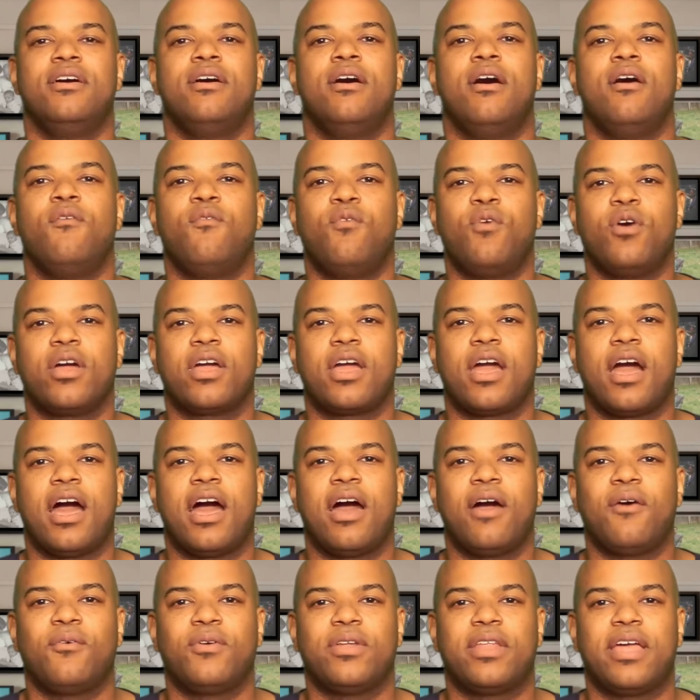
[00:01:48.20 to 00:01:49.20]
of what
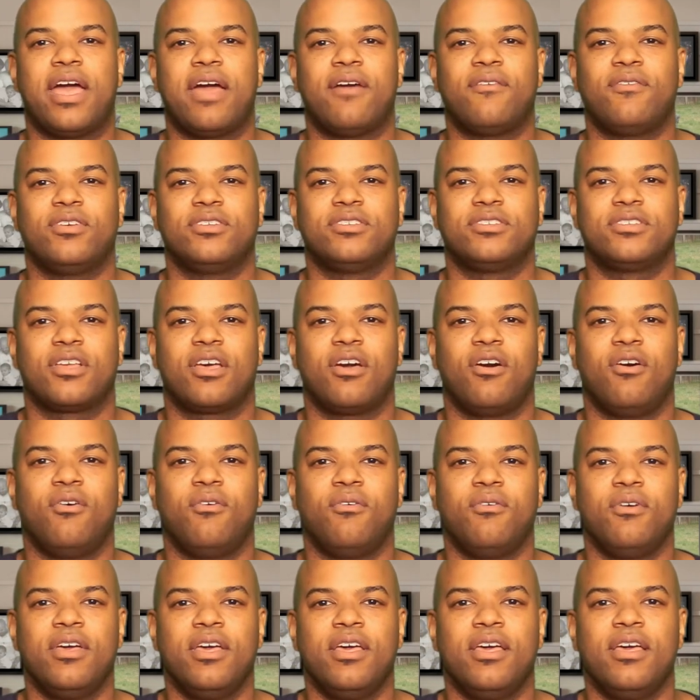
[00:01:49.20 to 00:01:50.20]
God would have us
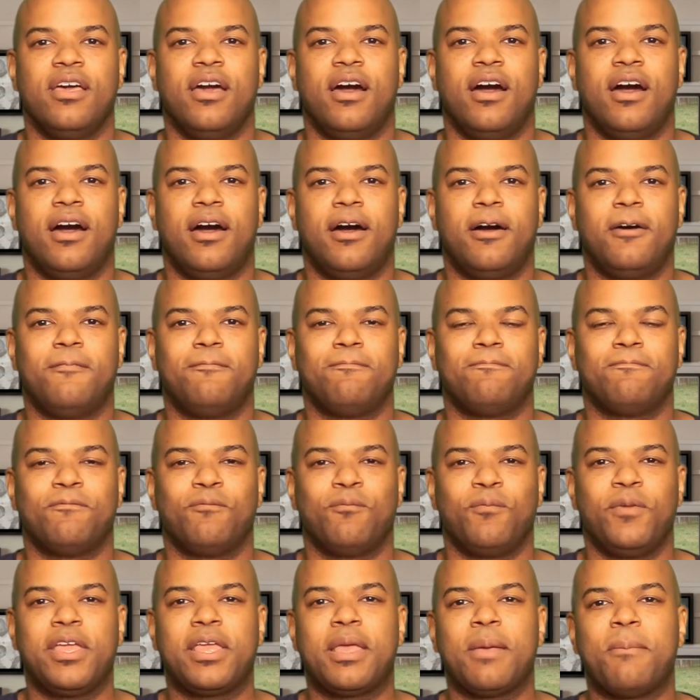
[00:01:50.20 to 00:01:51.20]
go,
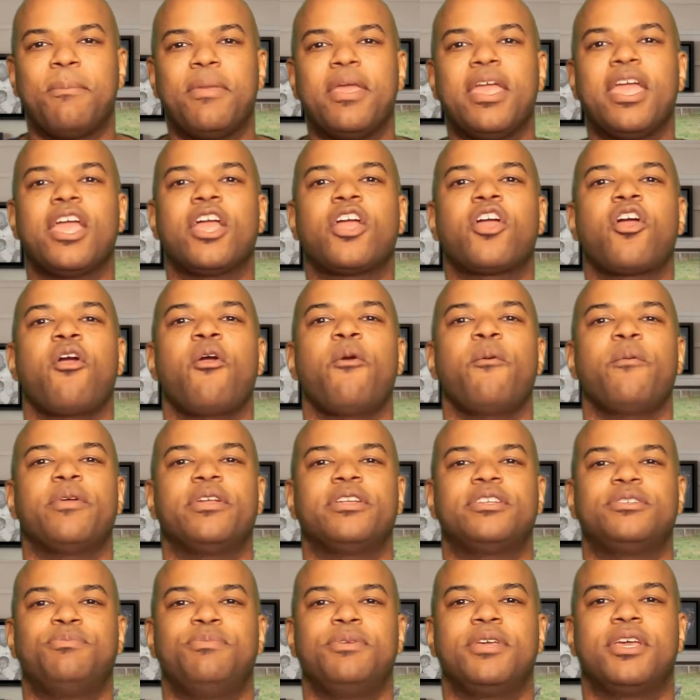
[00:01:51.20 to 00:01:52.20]
we can be
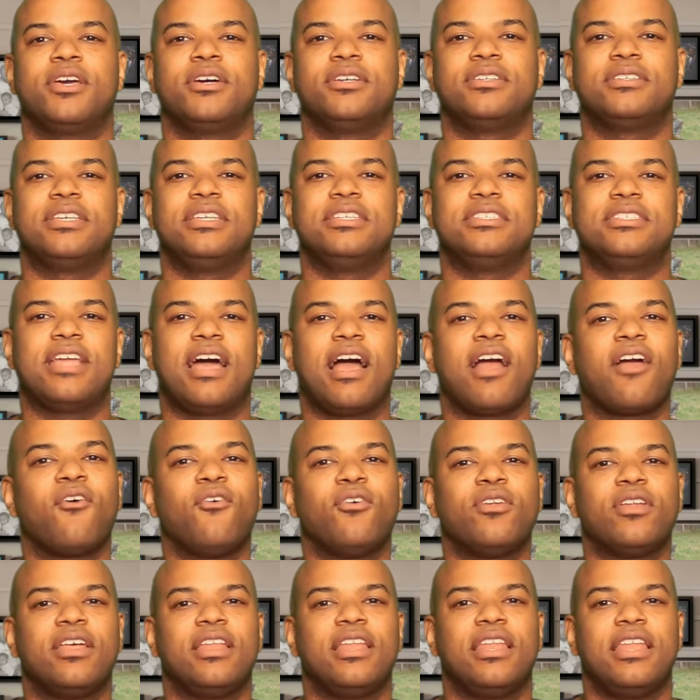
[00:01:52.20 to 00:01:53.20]
encouraged because He's not
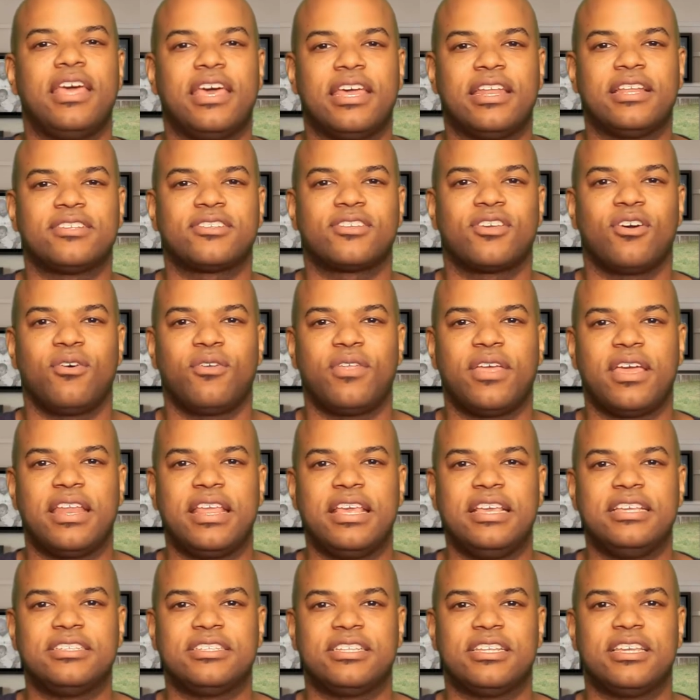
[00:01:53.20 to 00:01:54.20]
going to let us go
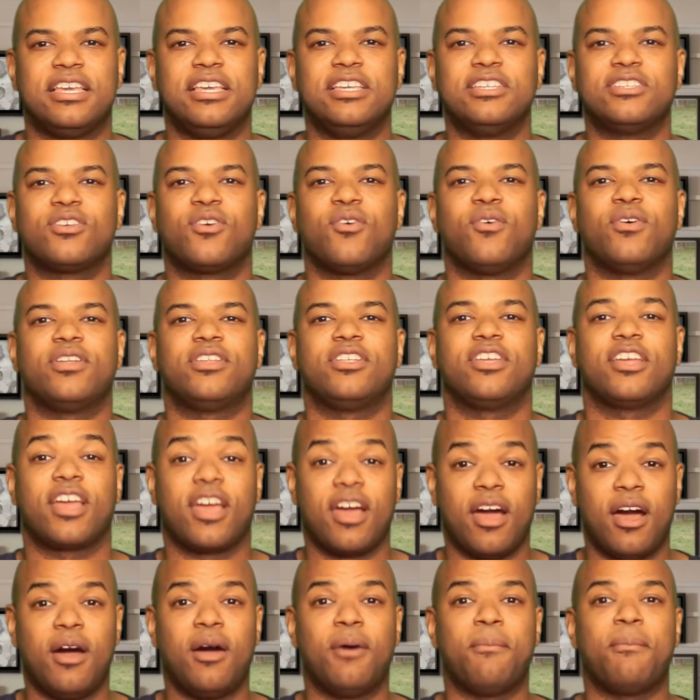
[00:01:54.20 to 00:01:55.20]
that easily. He's going to
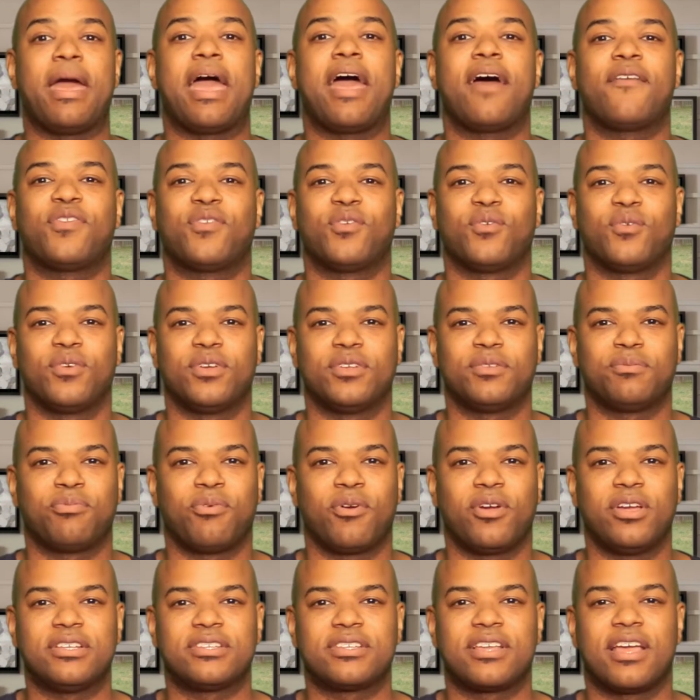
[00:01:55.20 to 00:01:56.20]
come after us,
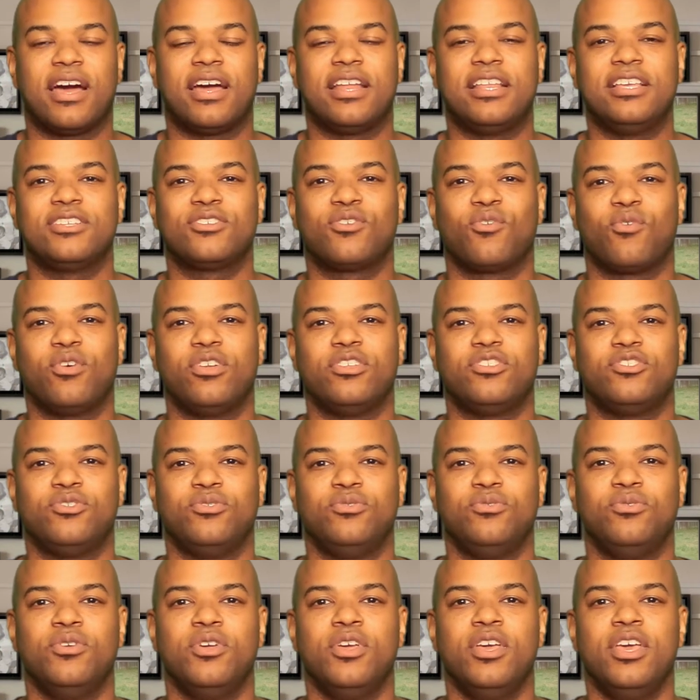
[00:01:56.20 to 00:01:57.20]
praise God. He's
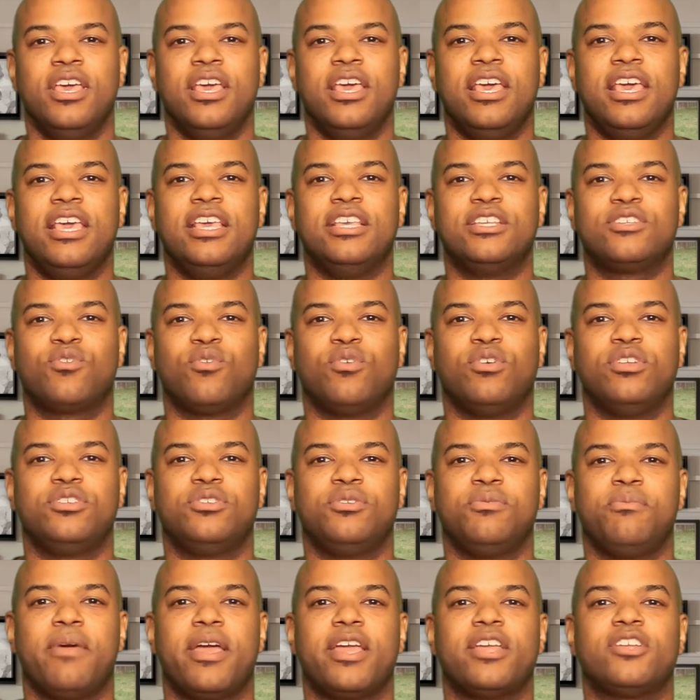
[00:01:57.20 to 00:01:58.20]
going
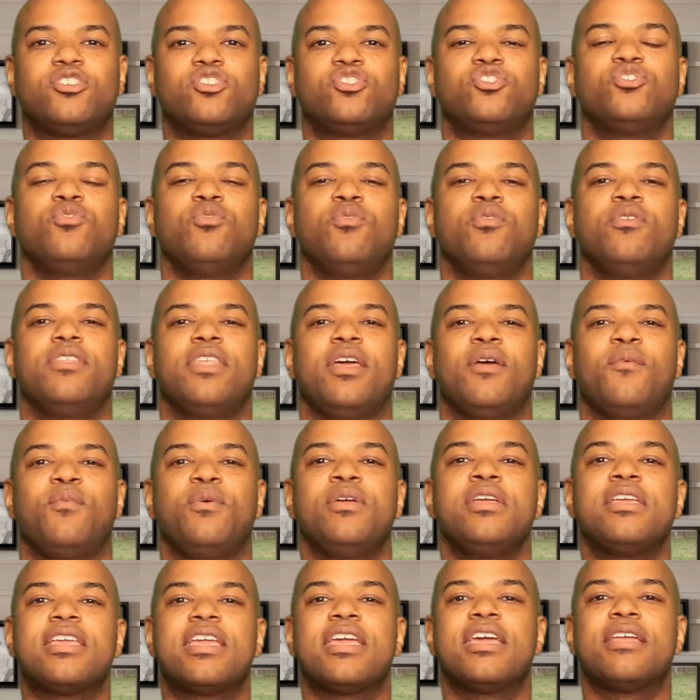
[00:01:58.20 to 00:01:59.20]
to make sure that
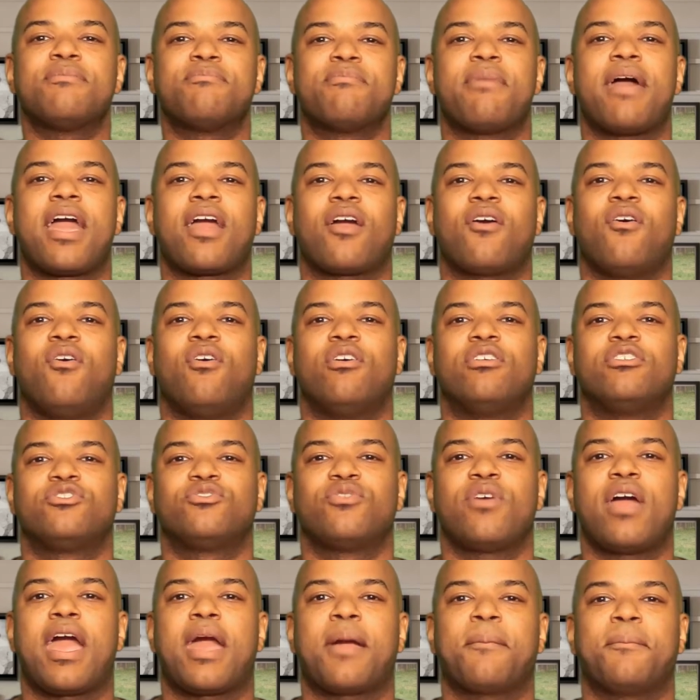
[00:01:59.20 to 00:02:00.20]
we get back on
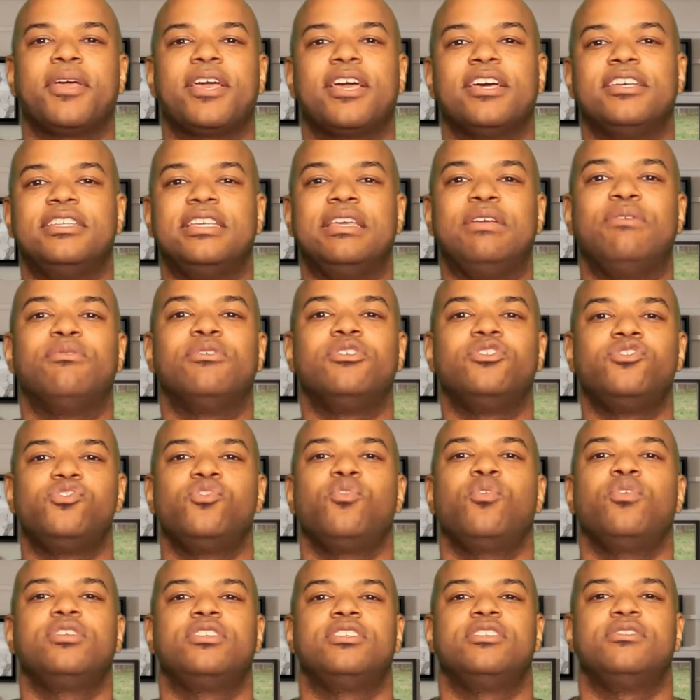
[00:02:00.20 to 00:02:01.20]
track because He
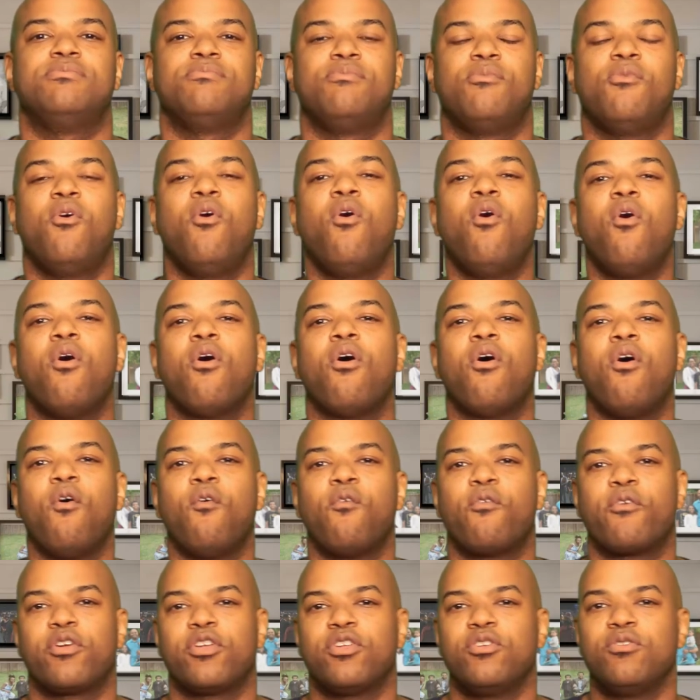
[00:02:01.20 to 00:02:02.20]
rejoices more
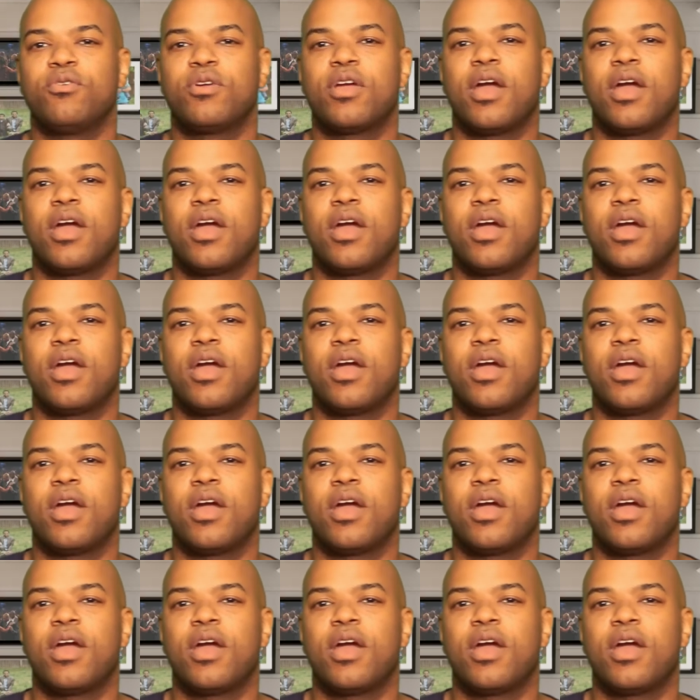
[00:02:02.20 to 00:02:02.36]
over you